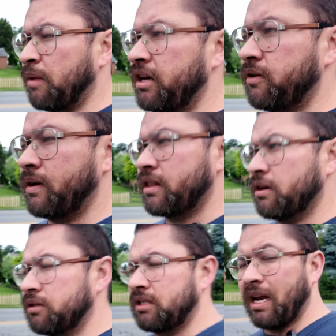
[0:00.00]
by doing
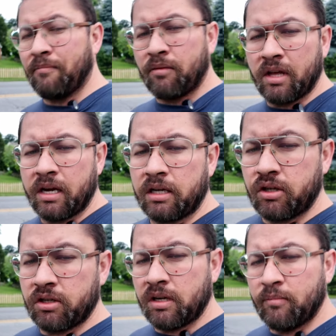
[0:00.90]
those same
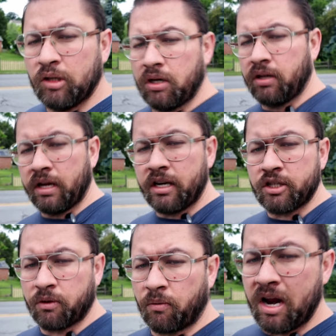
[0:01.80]
things or similar
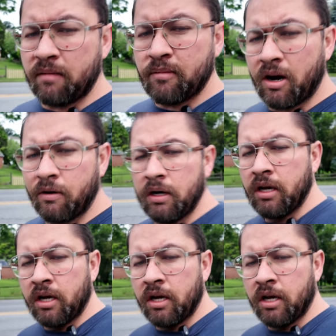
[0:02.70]
things with Rainbow,